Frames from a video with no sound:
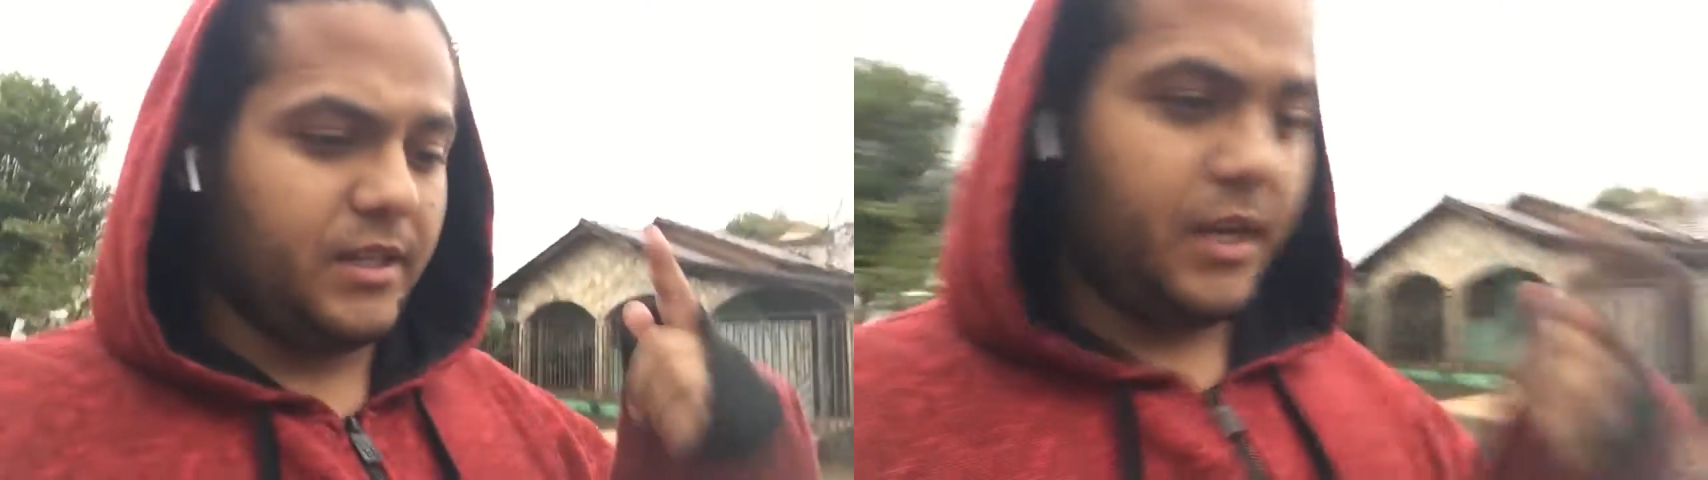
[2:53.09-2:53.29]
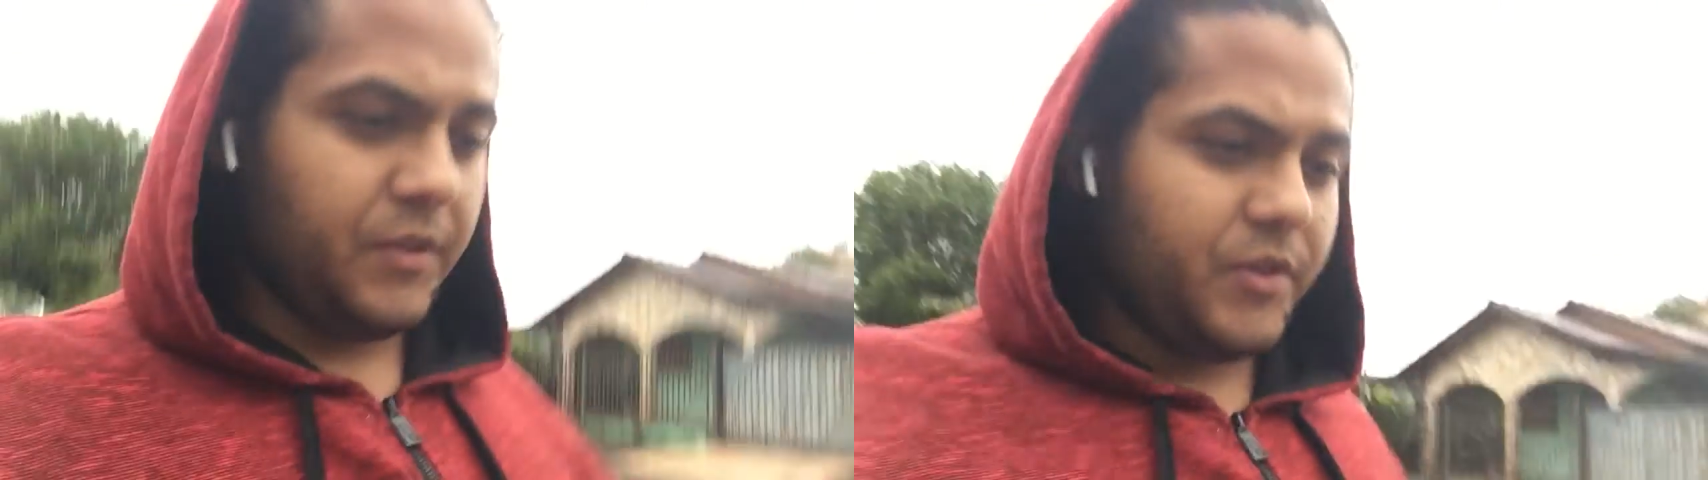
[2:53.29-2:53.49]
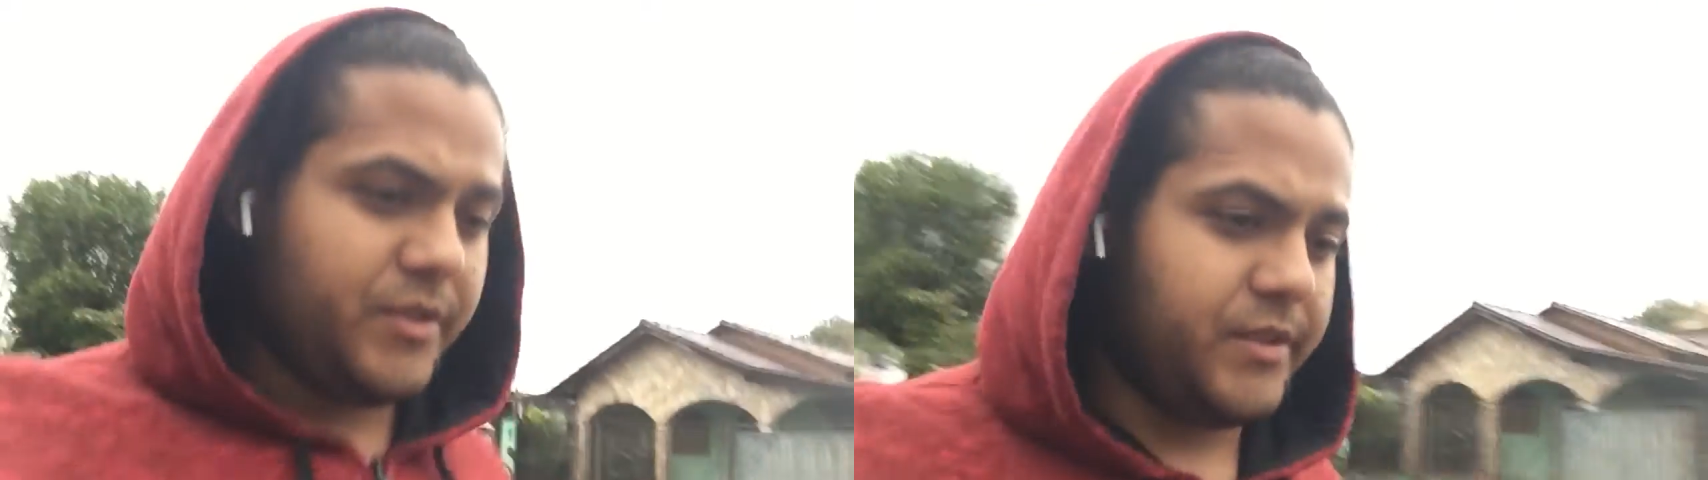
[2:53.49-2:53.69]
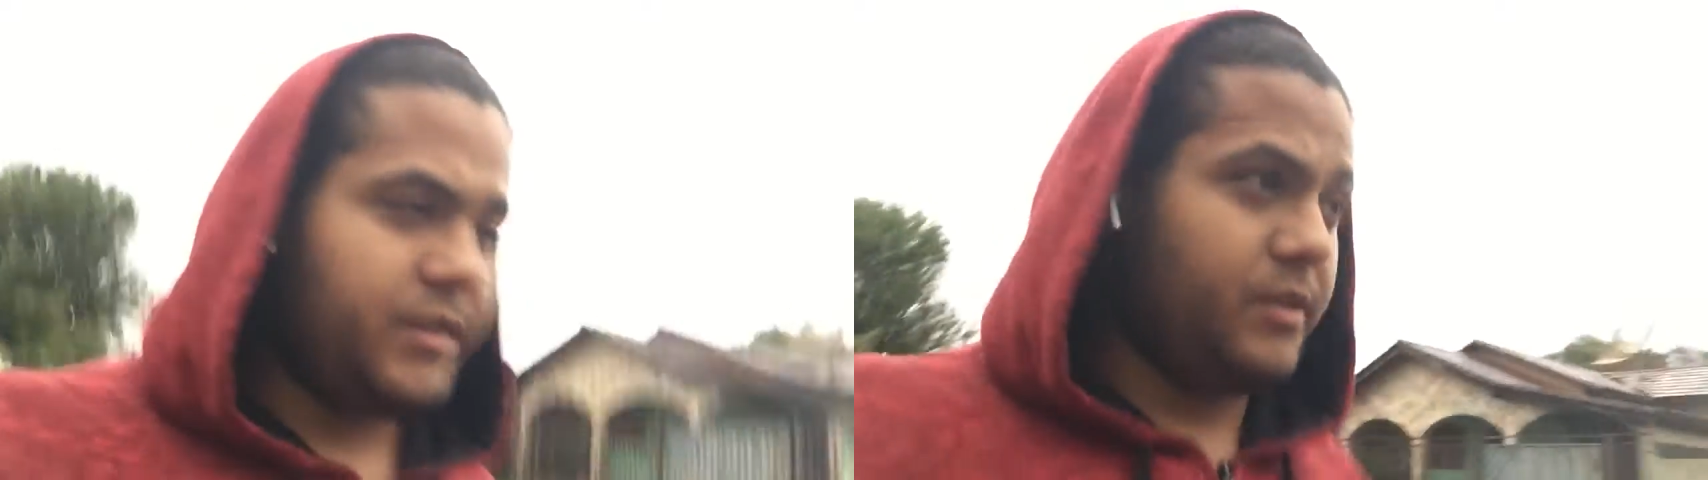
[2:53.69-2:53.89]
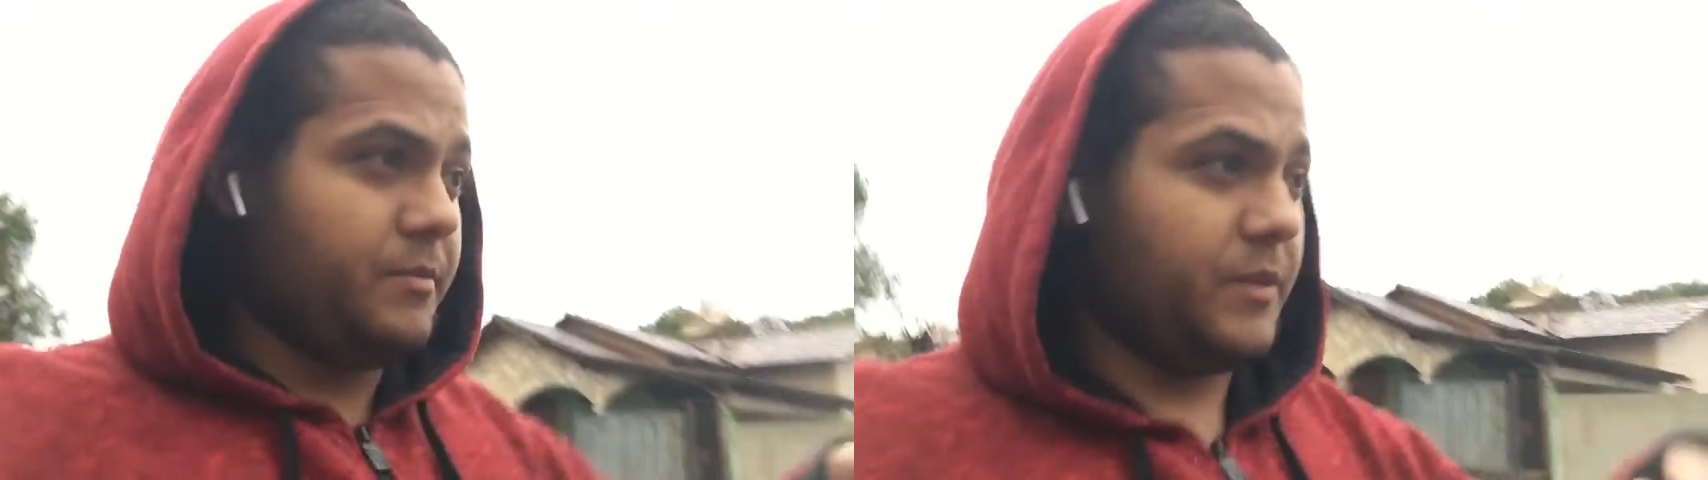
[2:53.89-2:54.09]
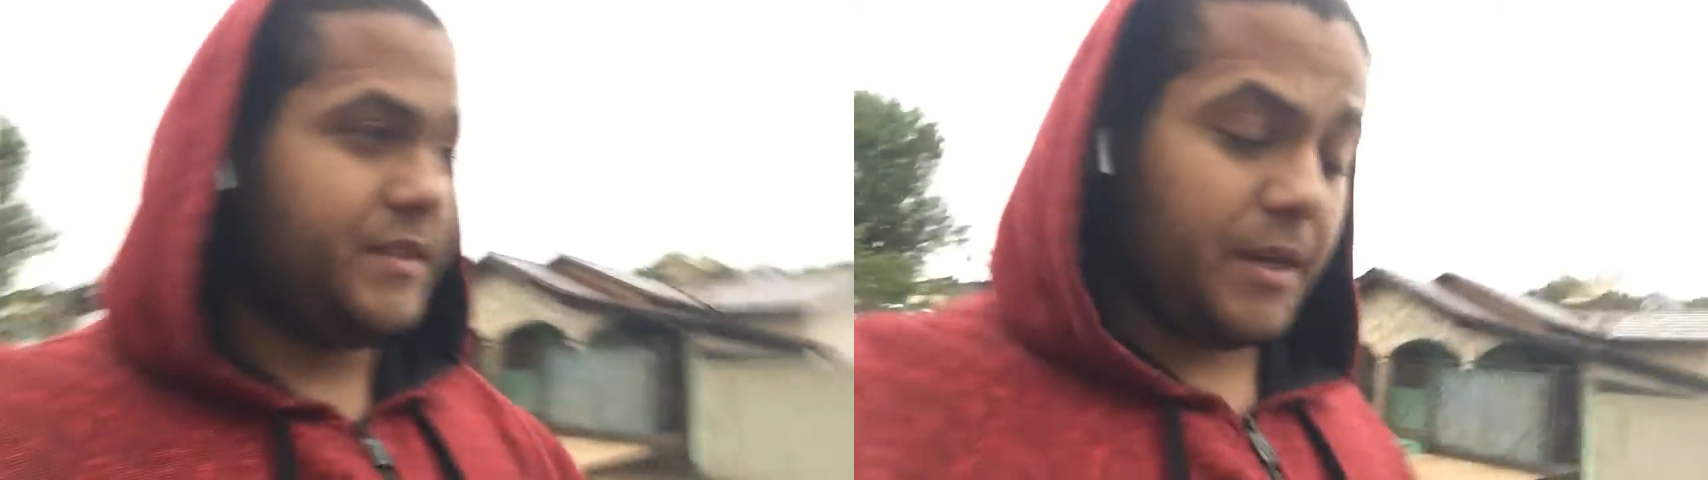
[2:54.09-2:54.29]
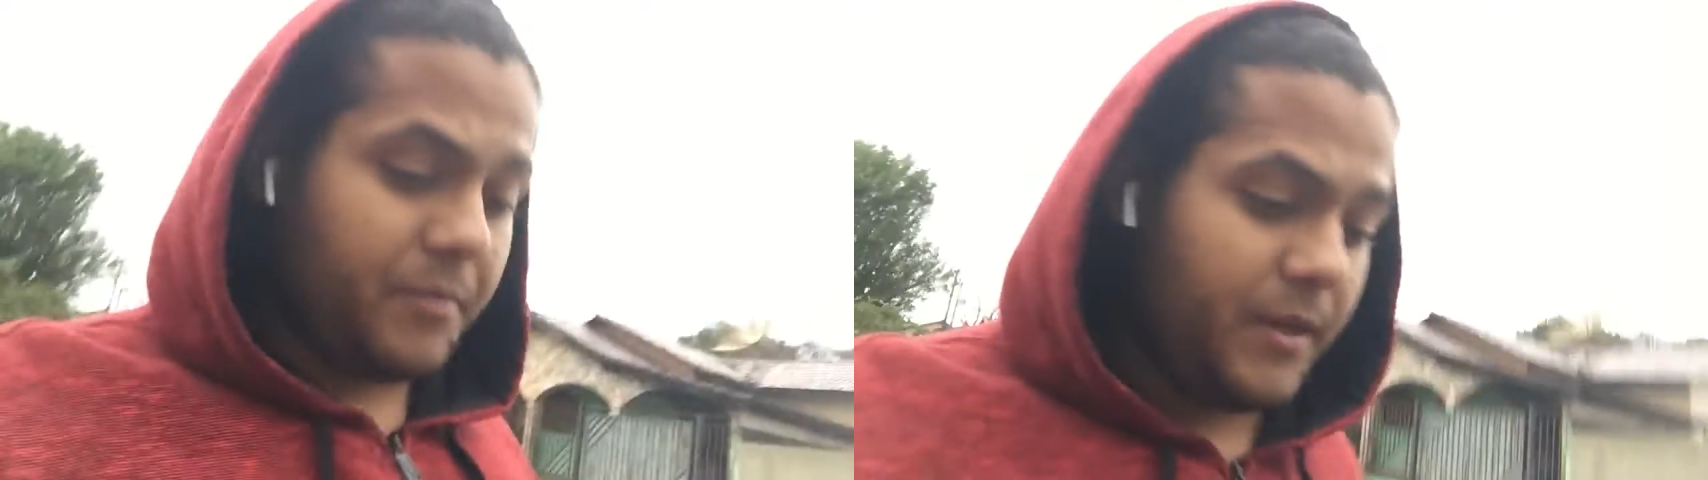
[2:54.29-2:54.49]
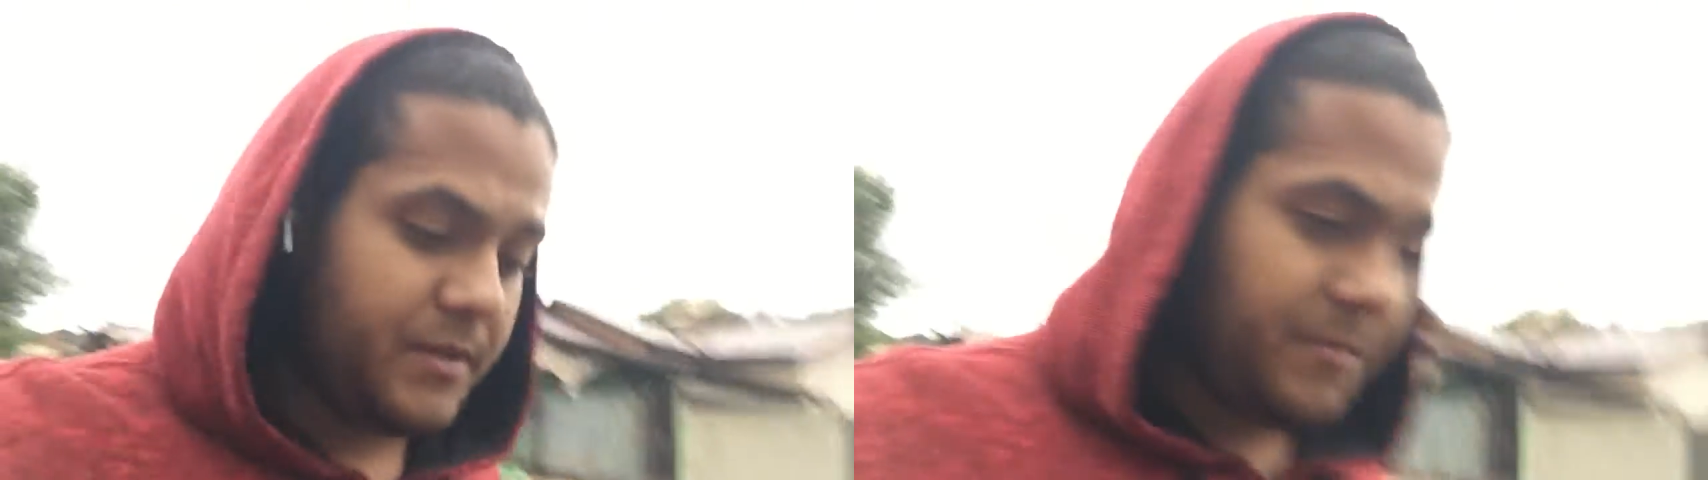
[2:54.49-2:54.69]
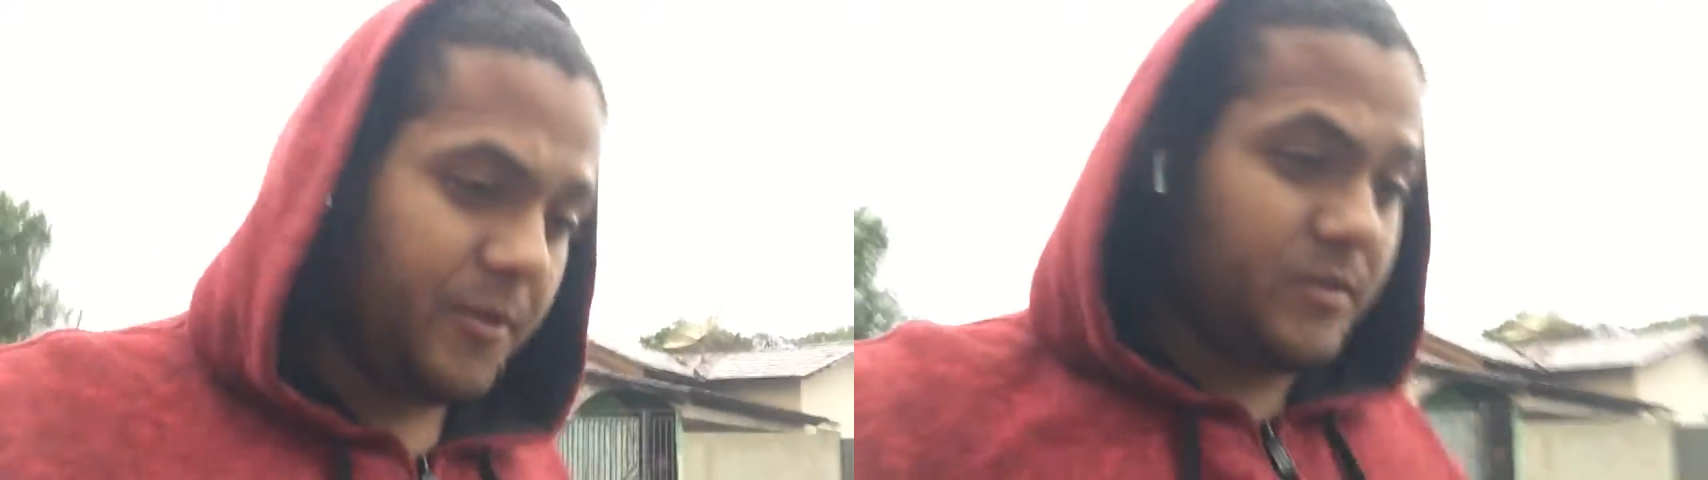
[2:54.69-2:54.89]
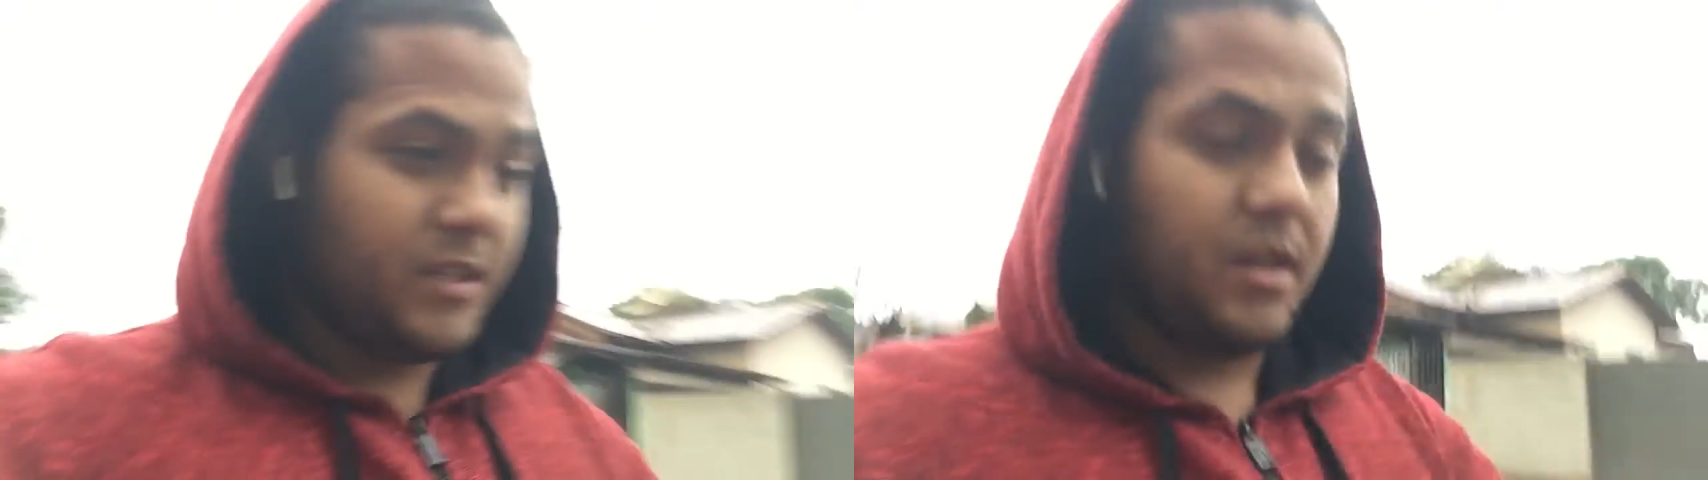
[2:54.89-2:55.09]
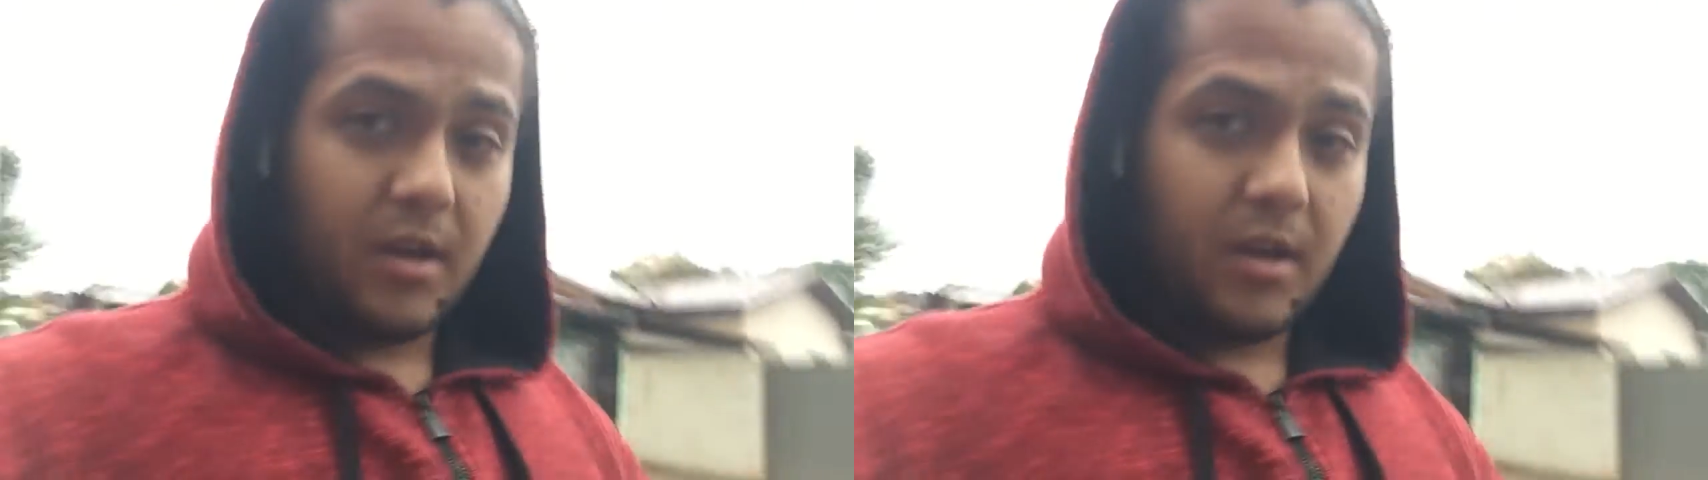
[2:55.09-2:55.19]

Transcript: And there's a place that pays bills